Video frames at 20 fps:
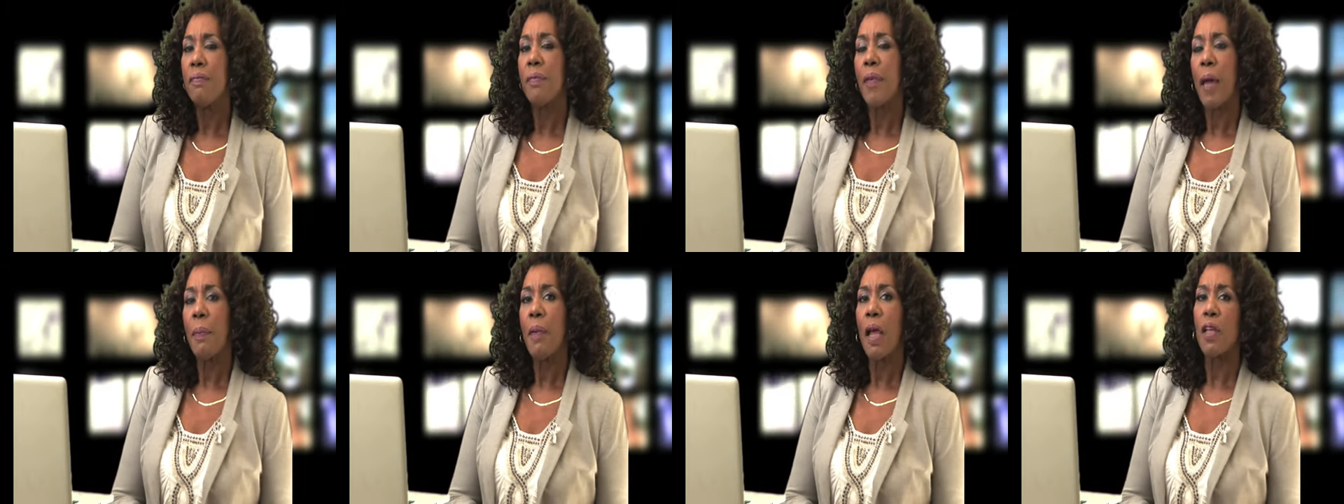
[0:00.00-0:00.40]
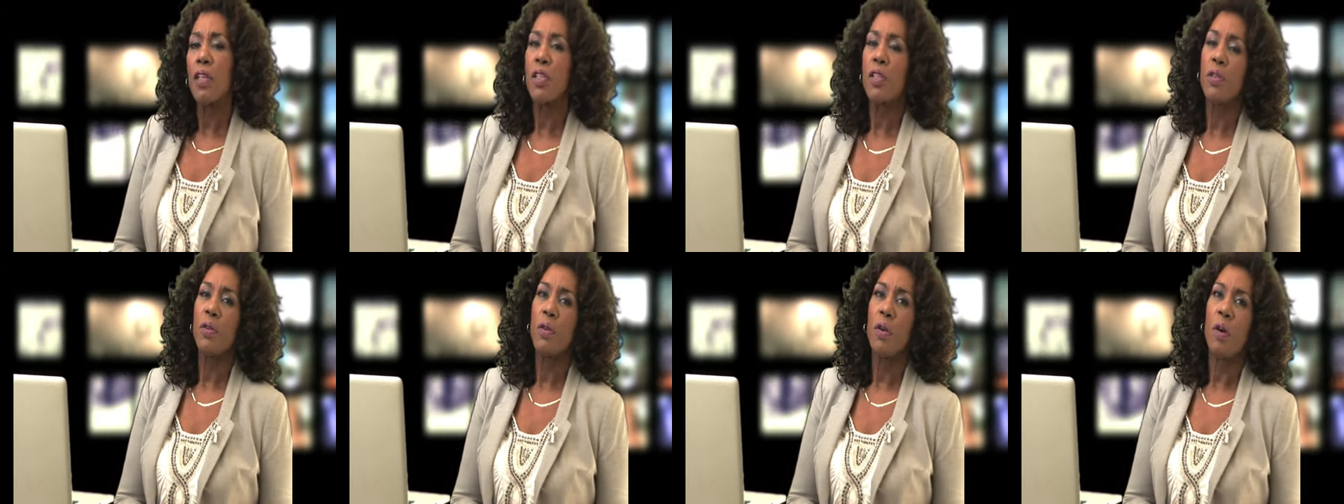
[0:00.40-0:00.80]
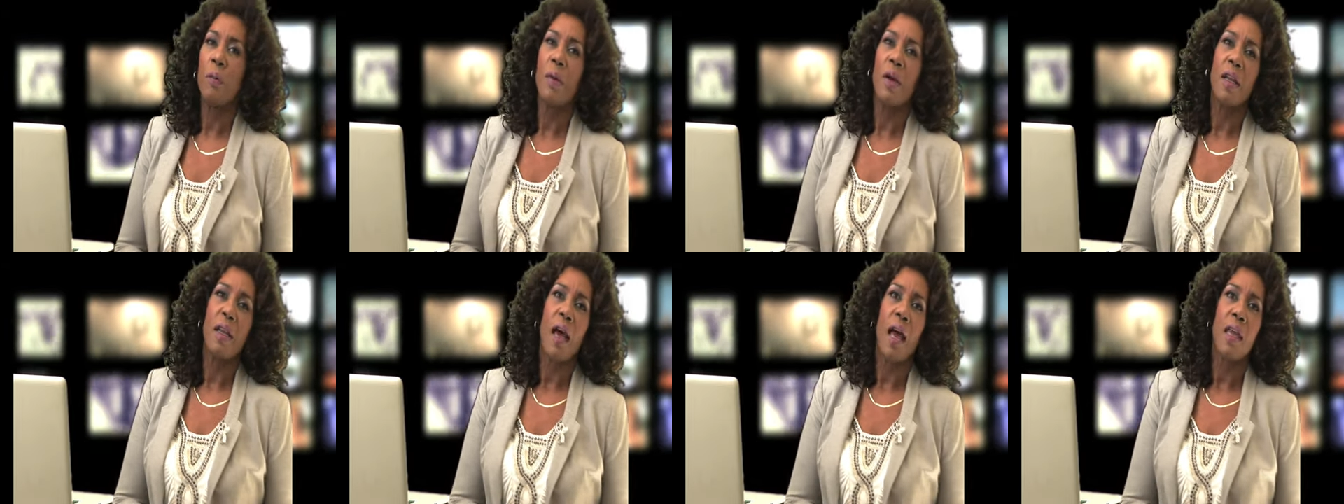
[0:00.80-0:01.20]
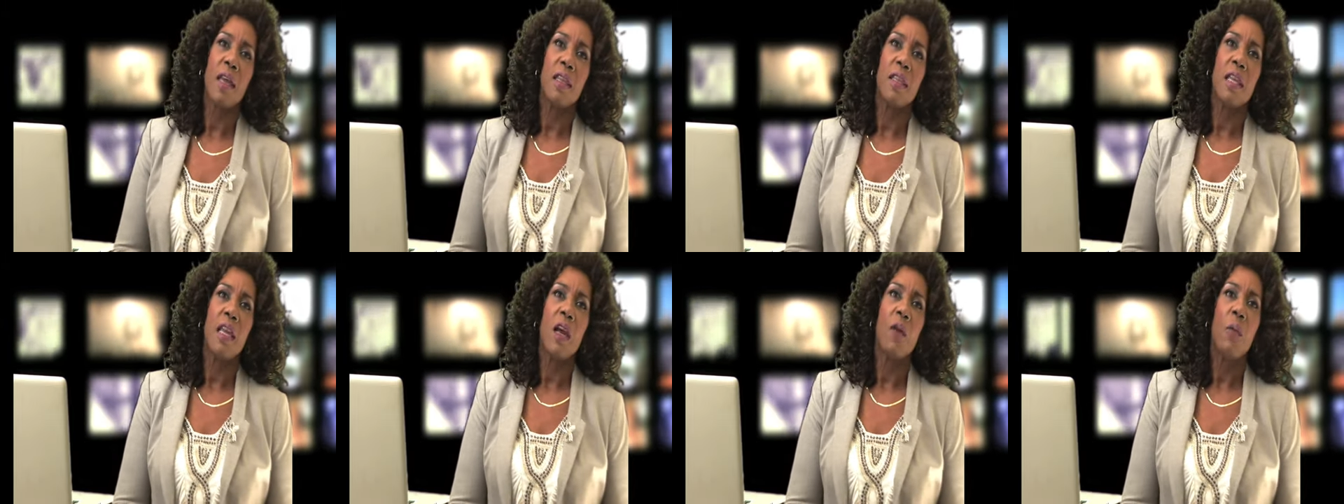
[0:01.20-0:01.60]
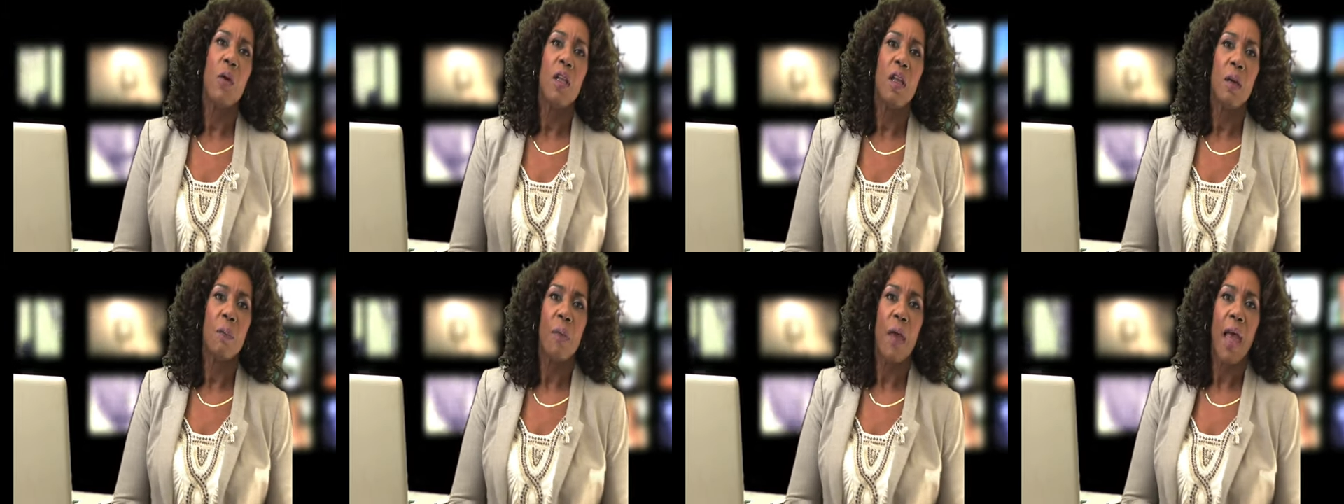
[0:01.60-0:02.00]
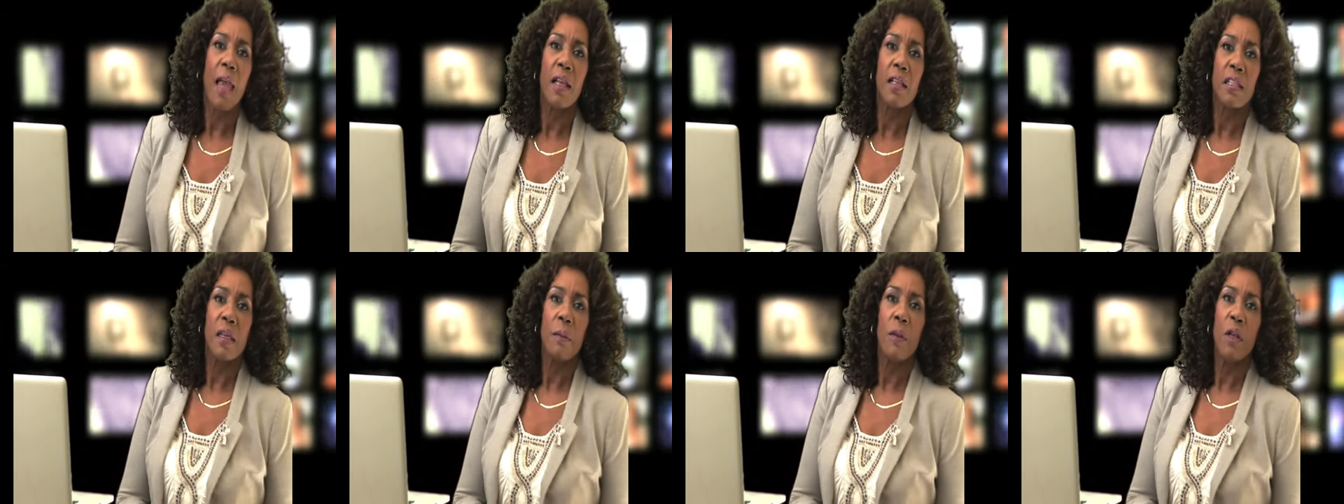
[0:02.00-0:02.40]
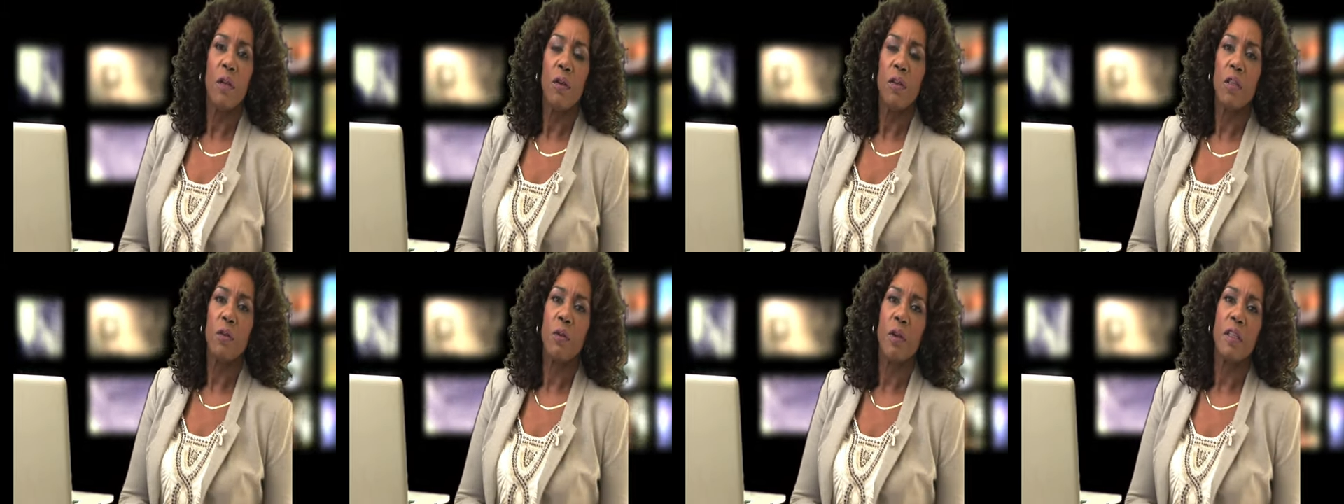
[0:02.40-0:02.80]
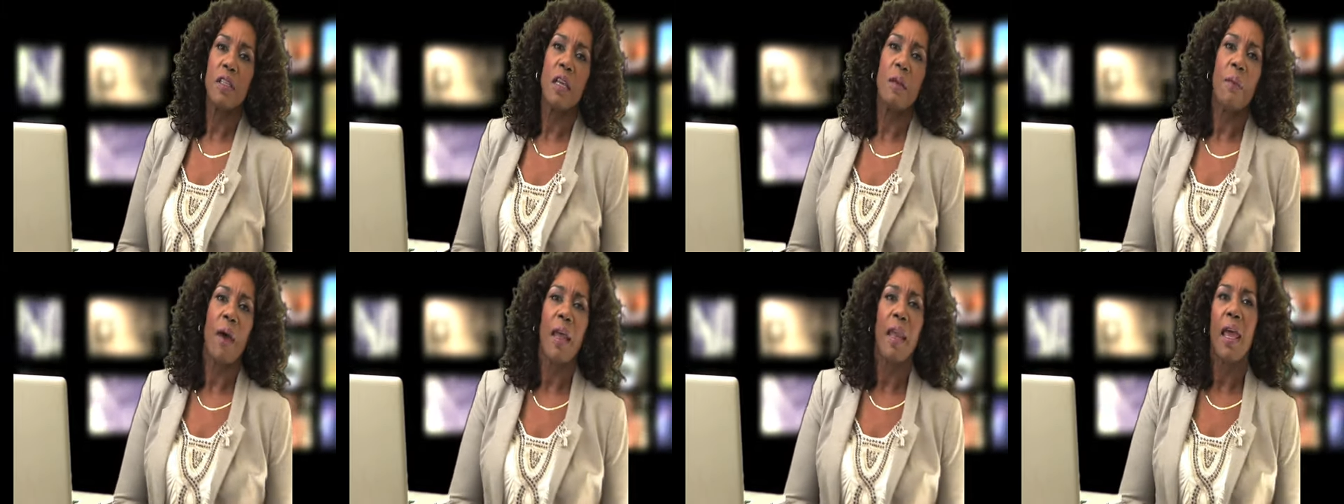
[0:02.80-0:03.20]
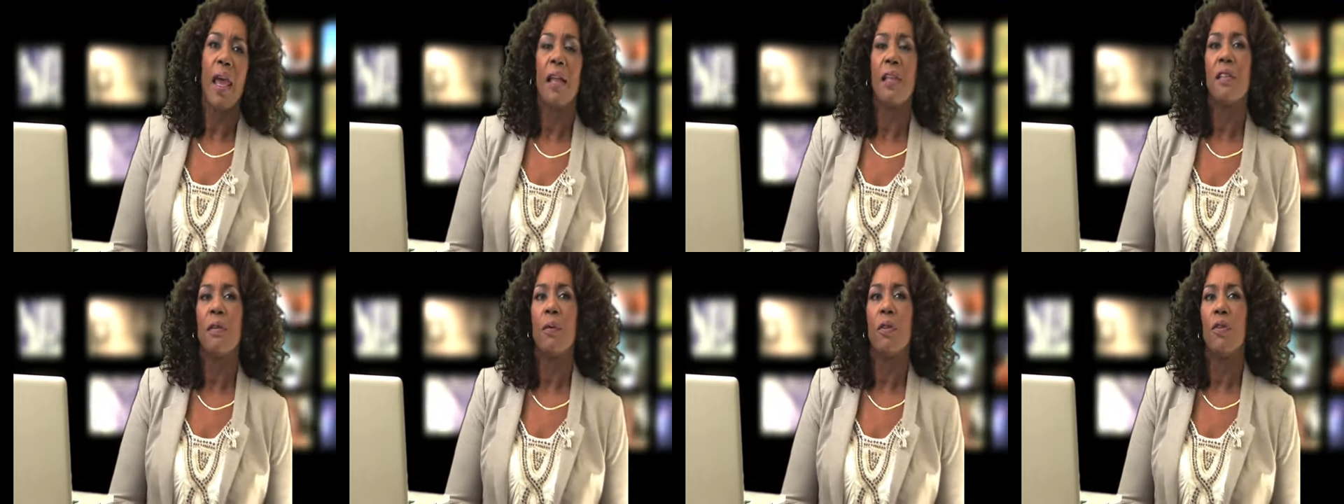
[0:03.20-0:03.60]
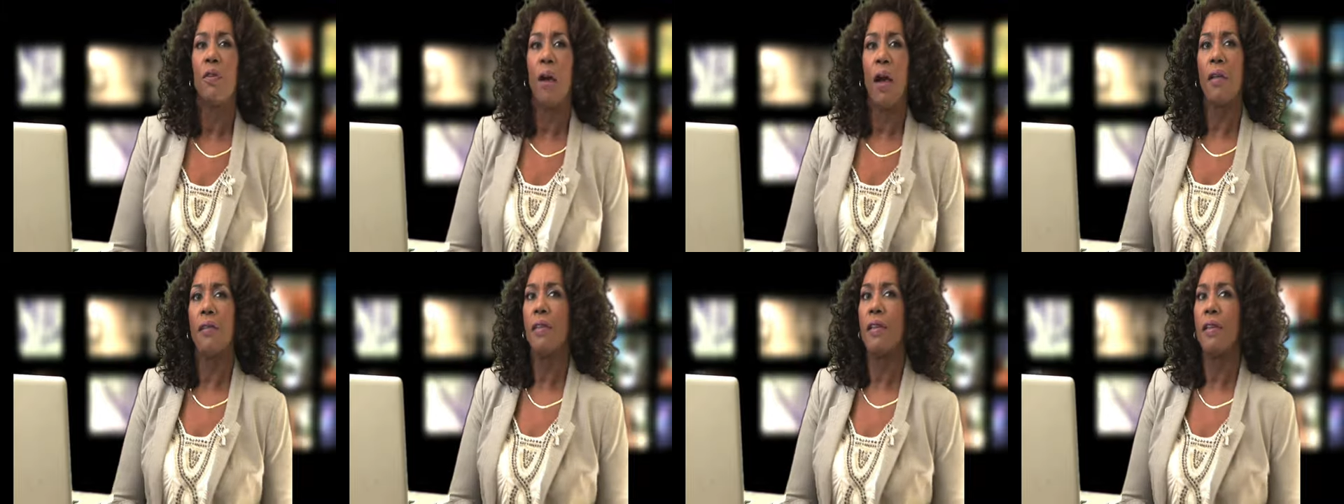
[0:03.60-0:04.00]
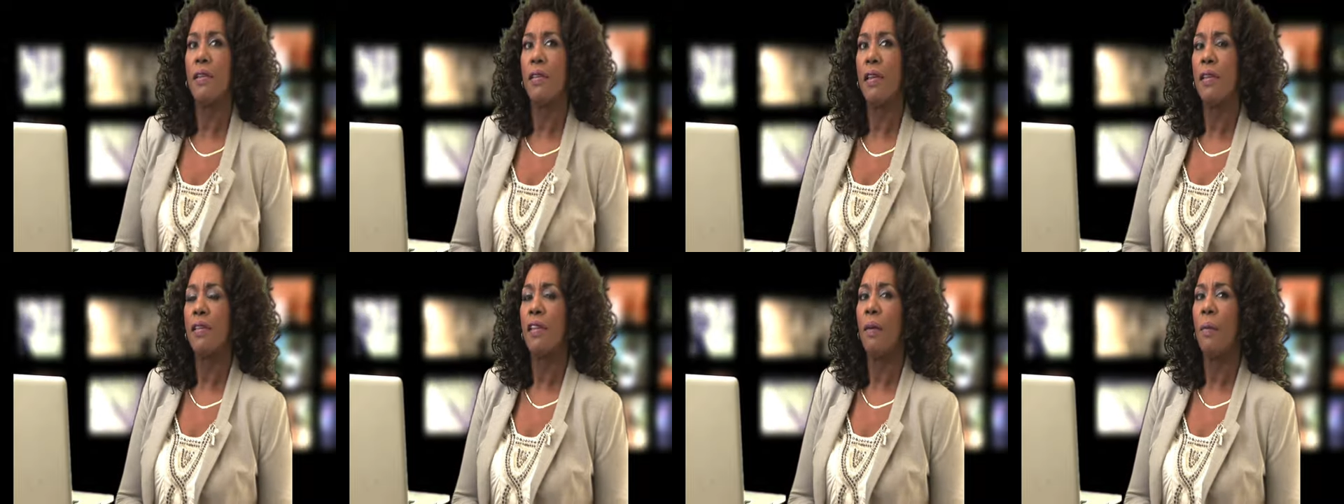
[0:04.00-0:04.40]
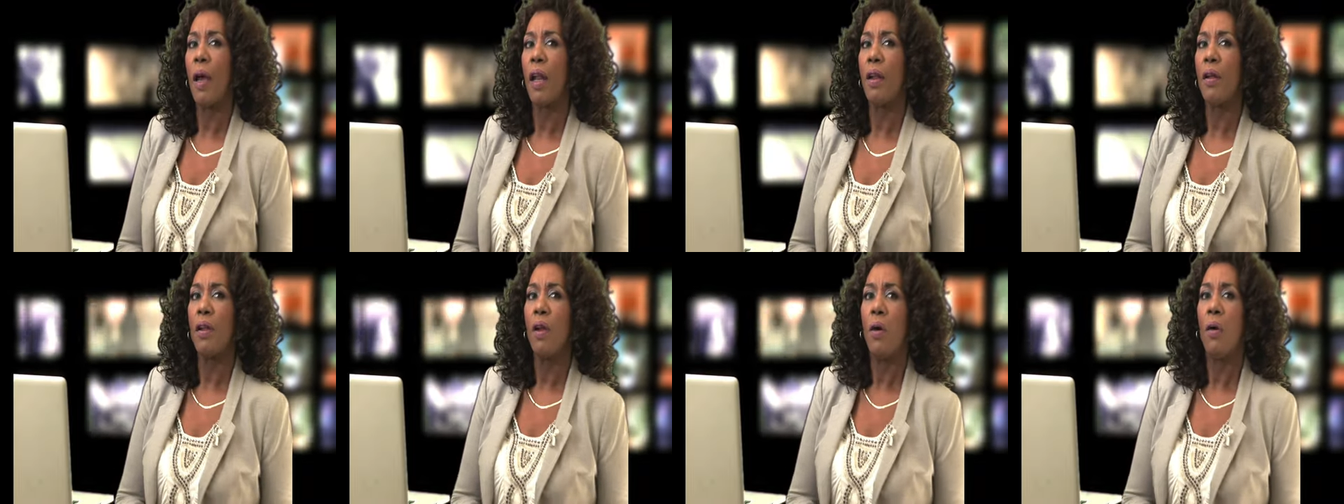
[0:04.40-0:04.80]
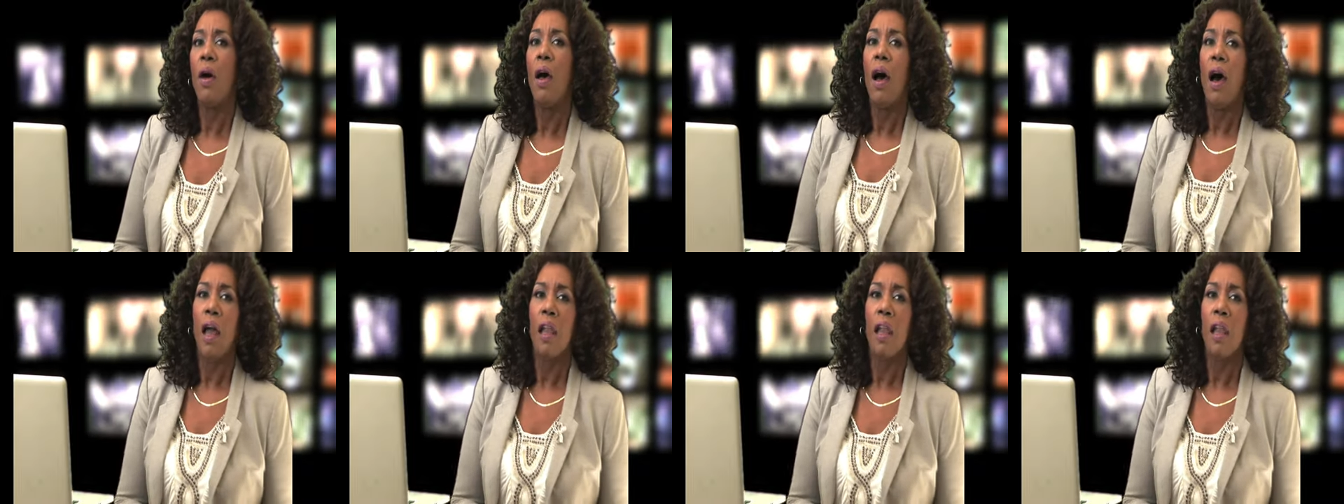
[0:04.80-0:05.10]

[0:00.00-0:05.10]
I'm not sure, but I think if we look back at some of the newsreels, he might have had some in the system. I don't know.